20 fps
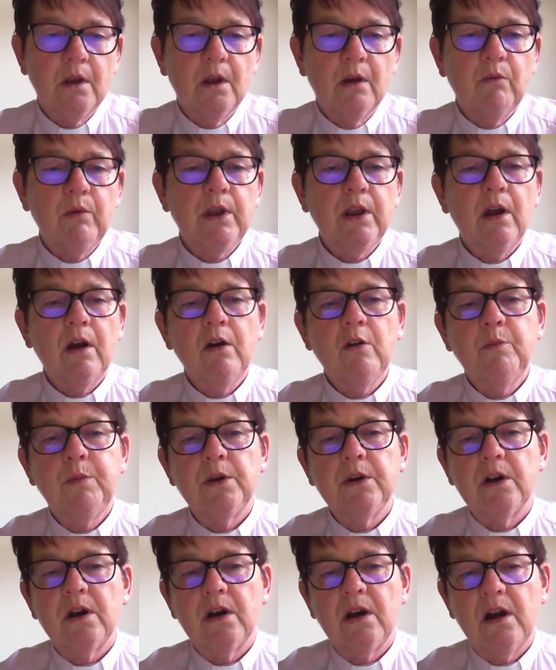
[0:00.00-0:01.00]
We
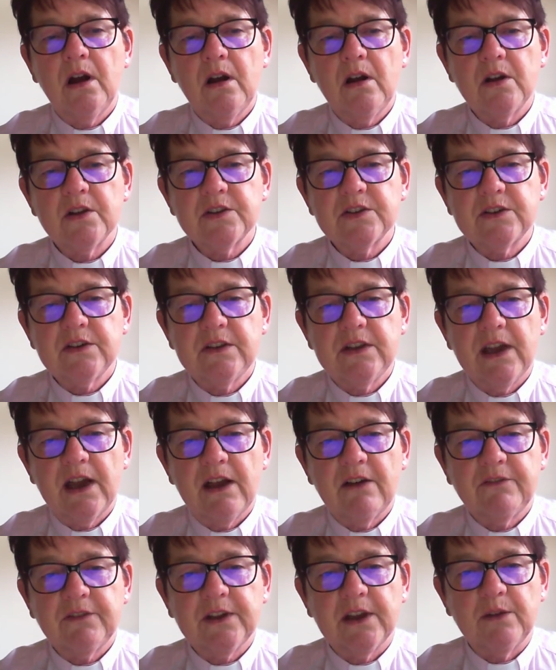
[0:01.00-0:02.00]
open our hearts to the
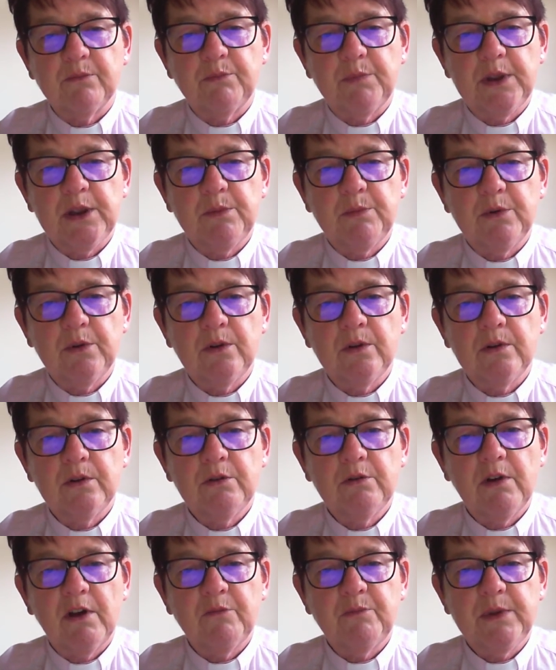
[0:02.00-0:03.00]
Afghan people
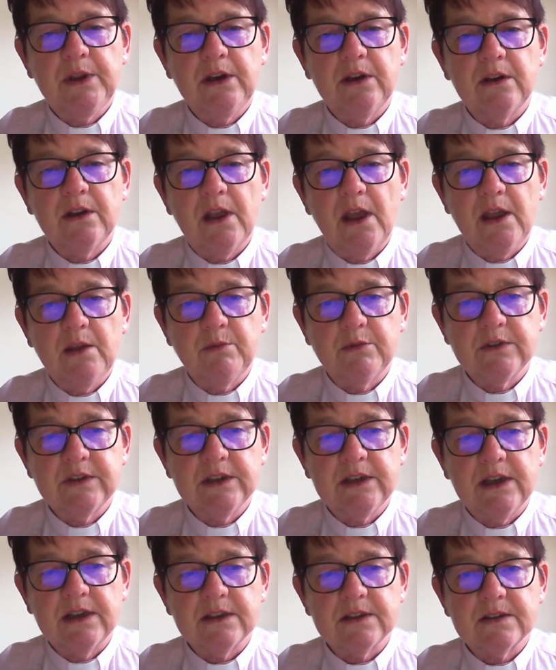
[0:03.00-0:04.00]
who have been able to
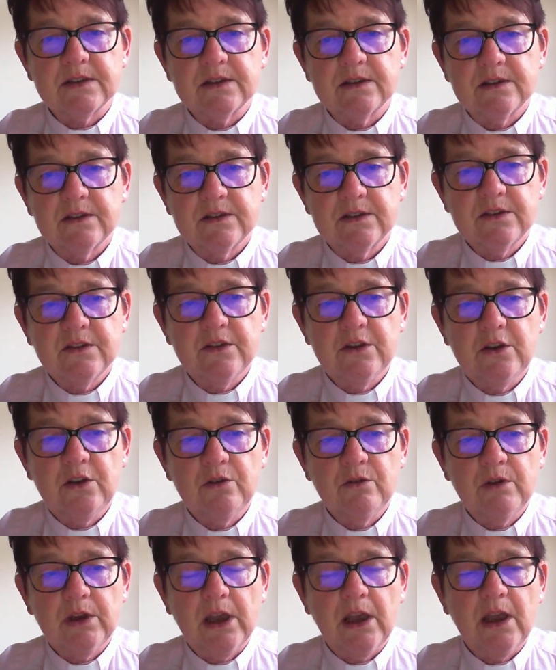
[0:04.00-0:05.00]
get to the
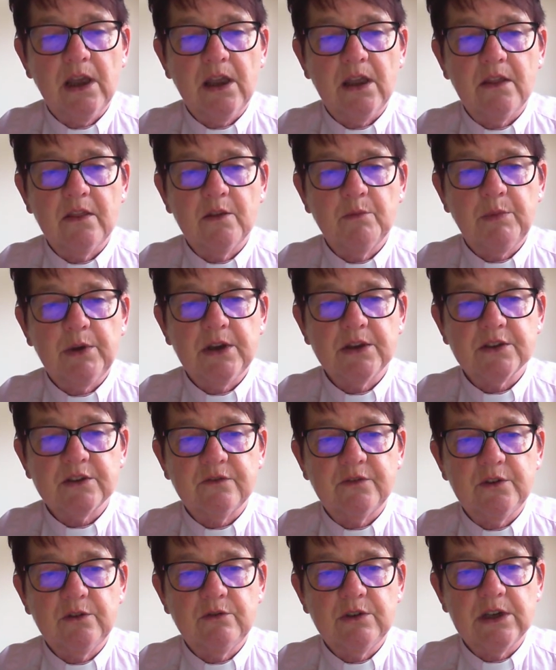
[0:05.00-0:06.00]
UK in the past
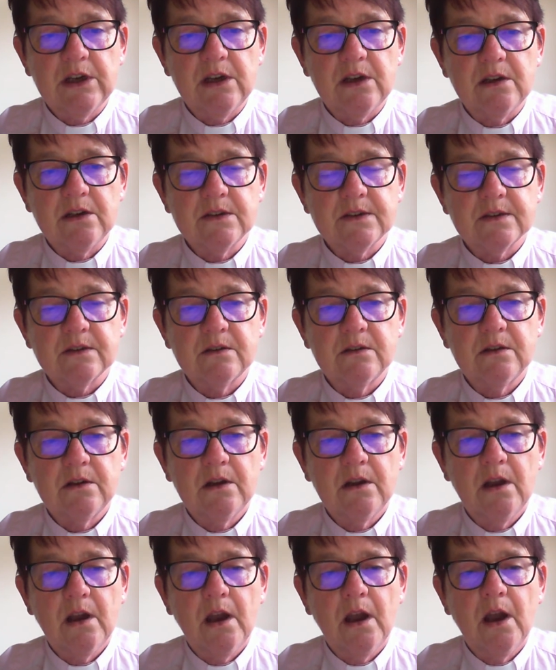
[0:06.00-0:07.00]
few days.
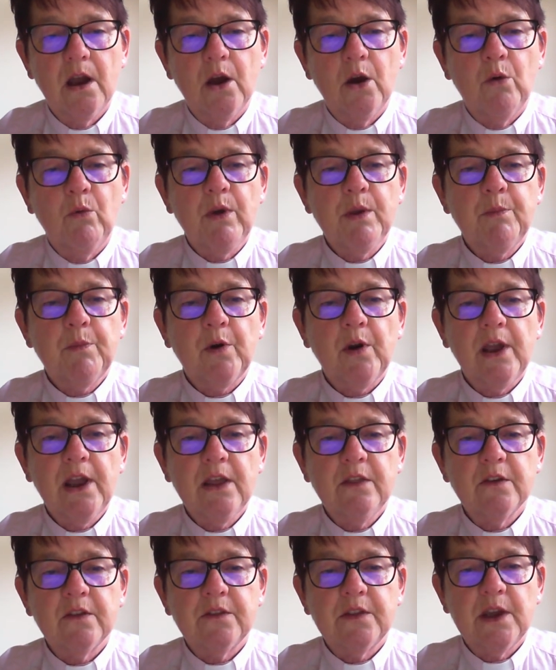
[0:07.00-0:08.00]
We pray
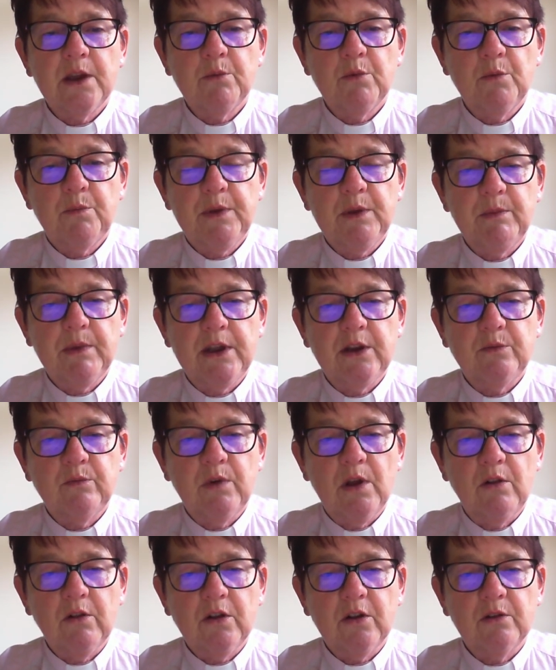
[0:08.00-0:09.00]
that they will be made
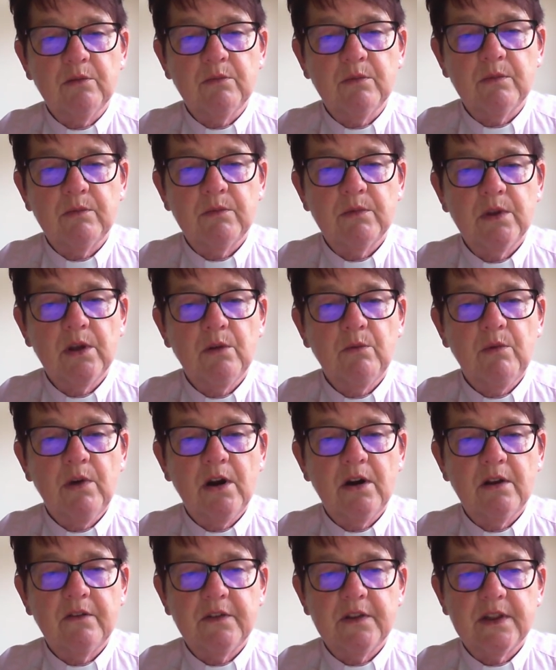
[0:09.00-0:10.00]
welcome
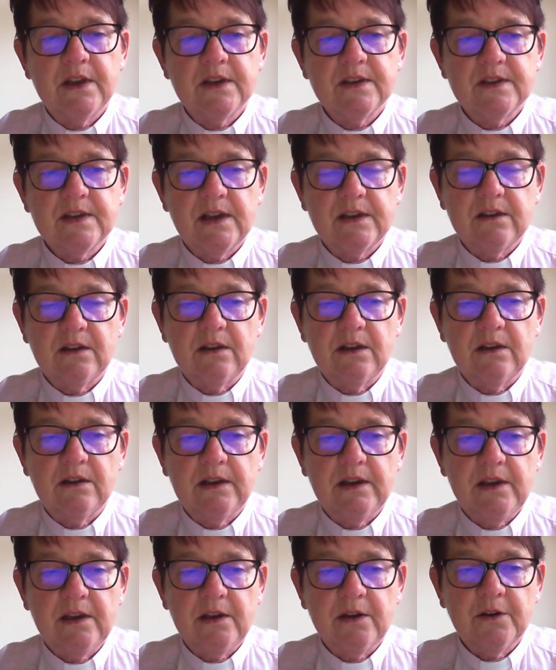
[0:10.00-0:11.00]
wherever they settle
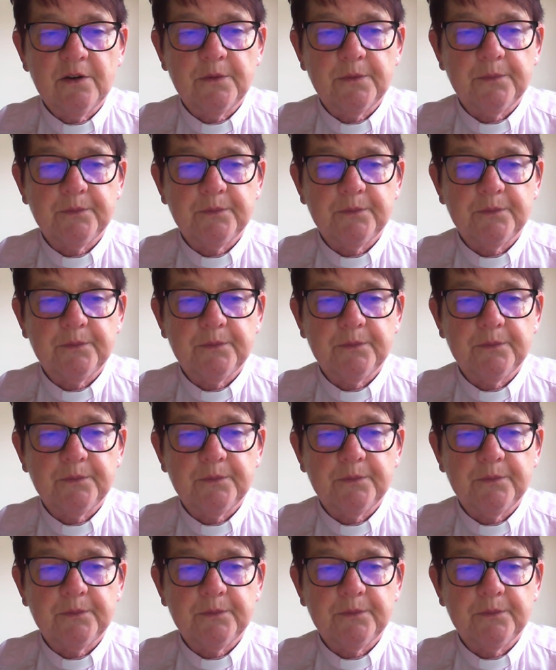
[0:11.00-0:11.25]
here.